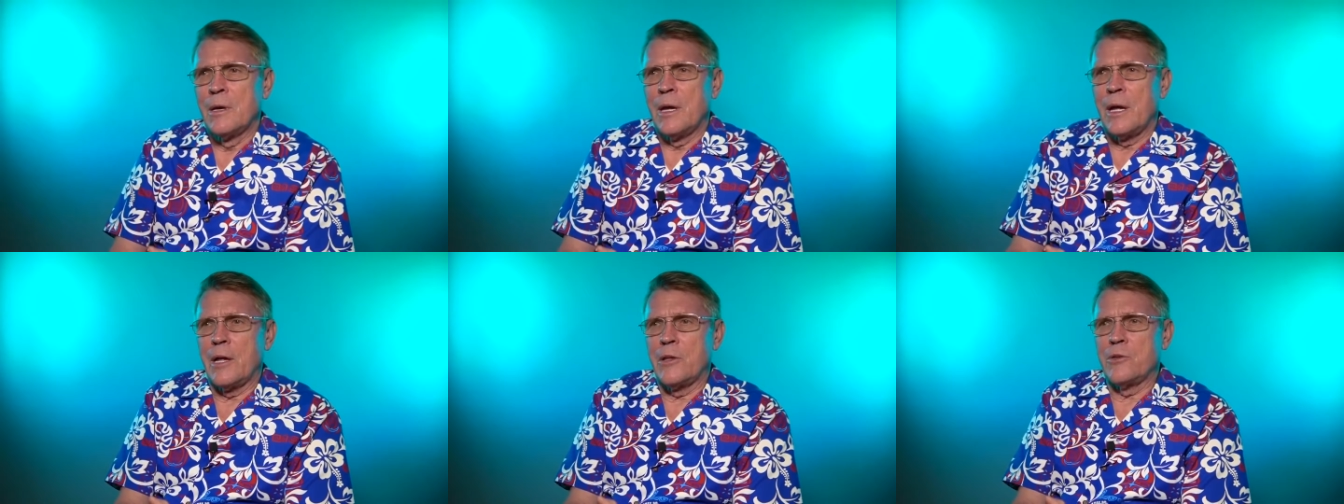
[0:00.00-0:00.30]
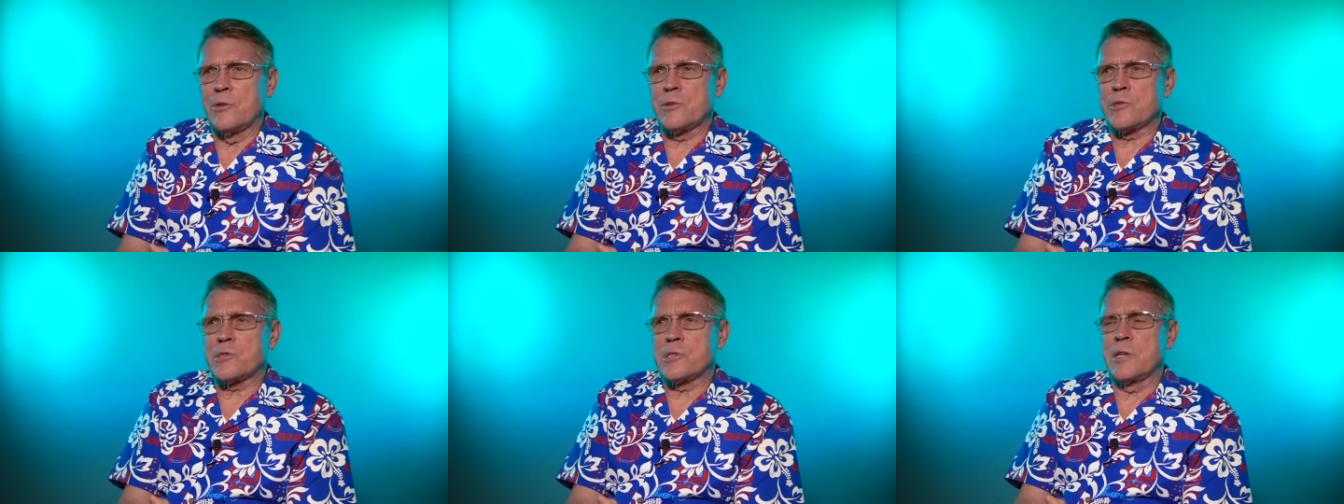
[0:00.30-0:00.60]

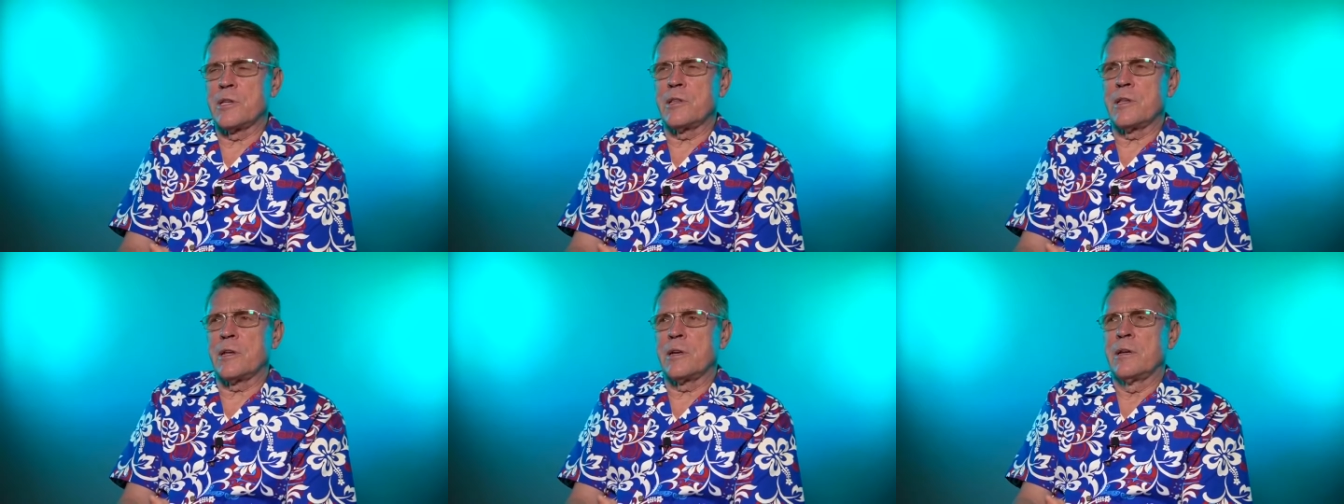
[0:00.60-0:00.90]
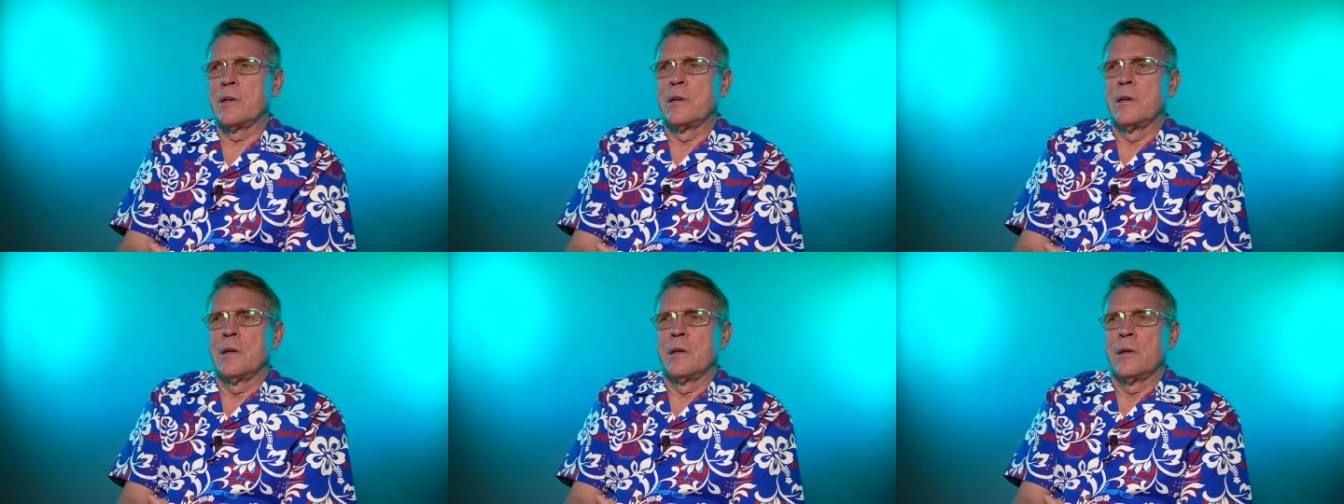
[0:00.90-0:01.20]
and you'll see
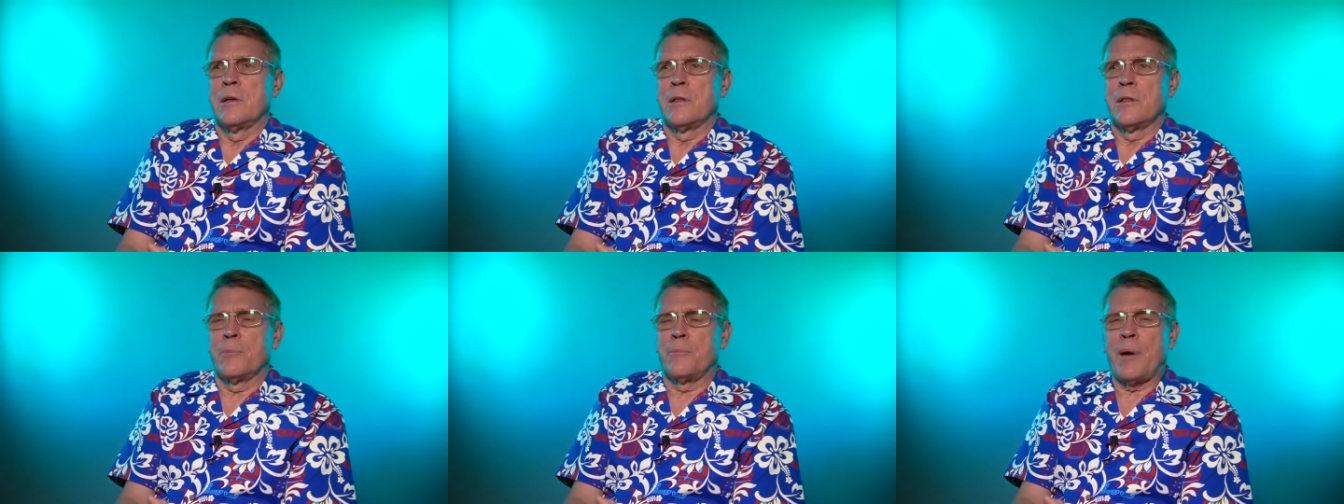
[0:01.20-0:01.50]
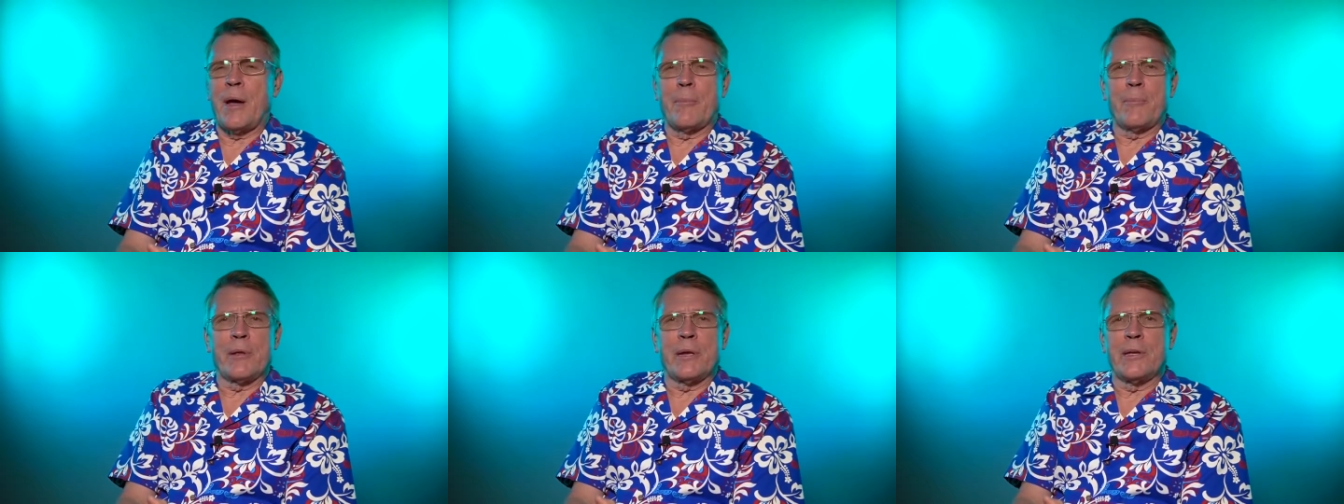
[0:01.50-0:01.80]
that the
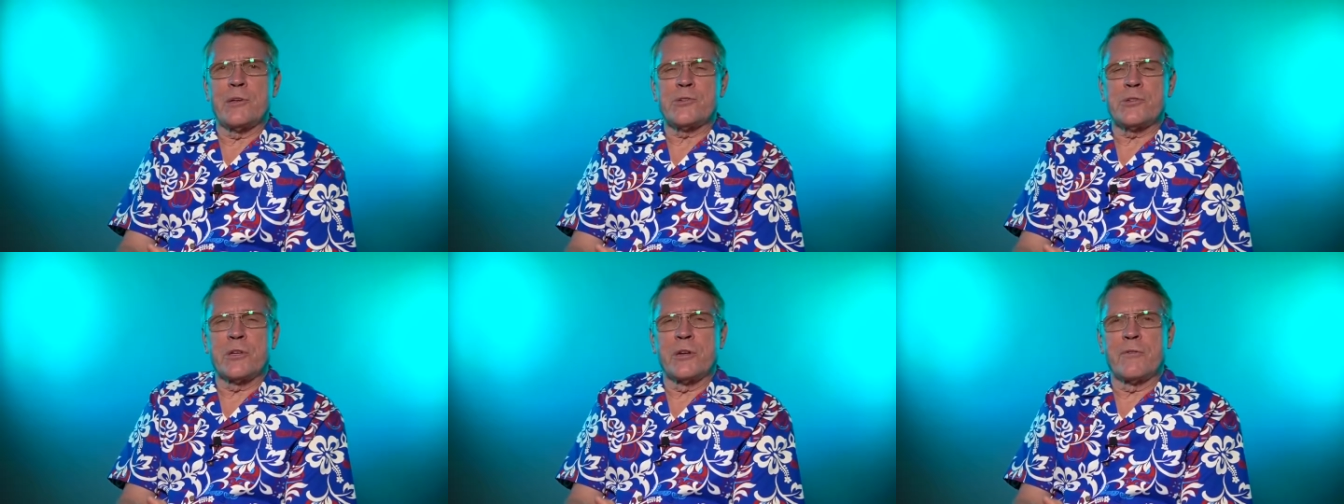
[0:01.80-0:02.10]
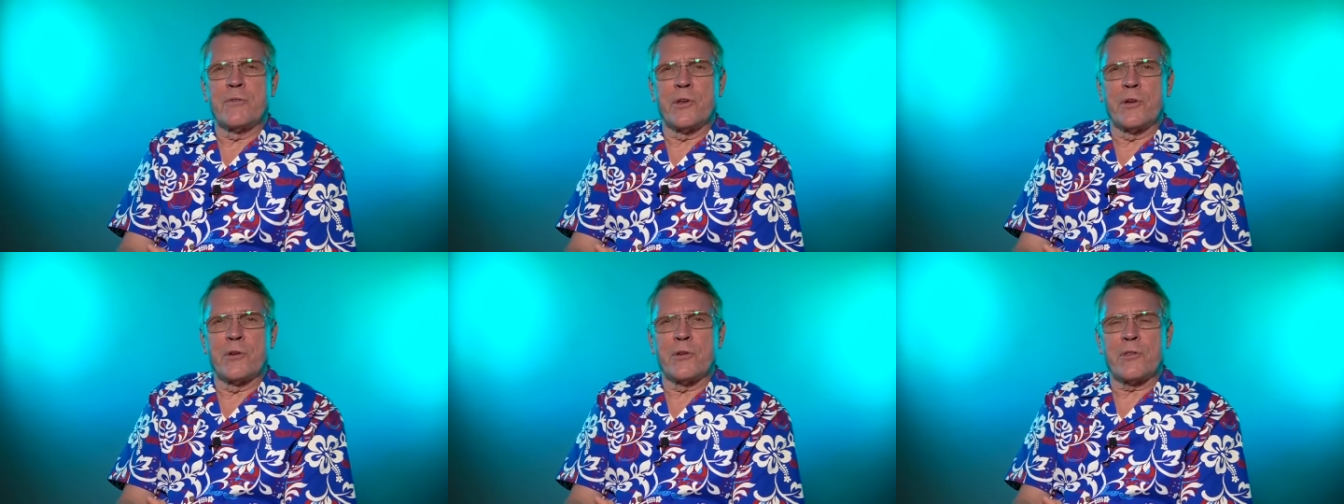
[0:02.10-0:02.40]
population
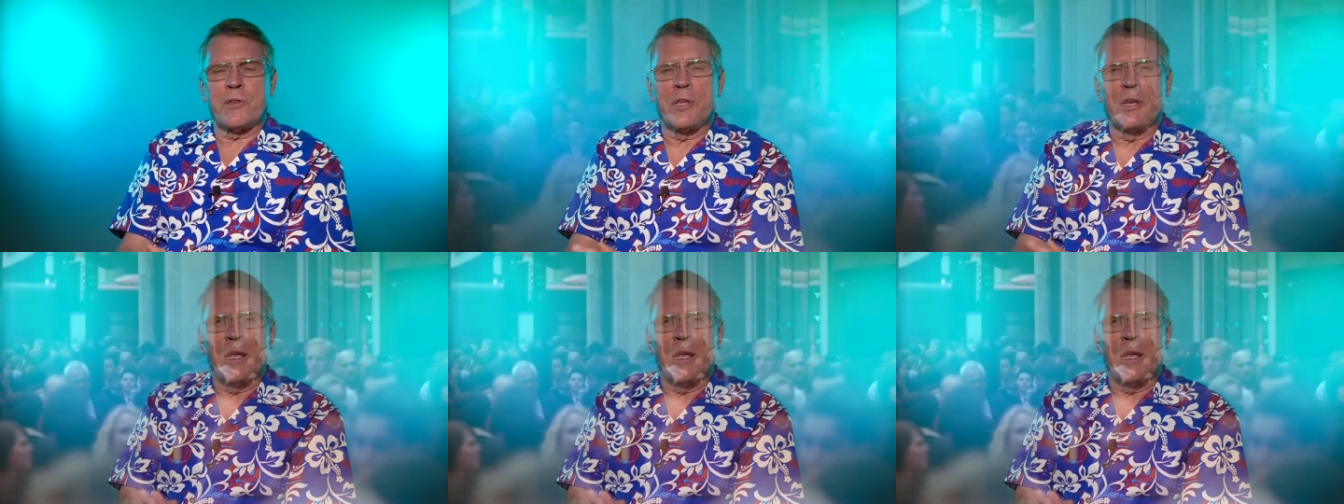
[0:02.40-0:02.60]
of the earth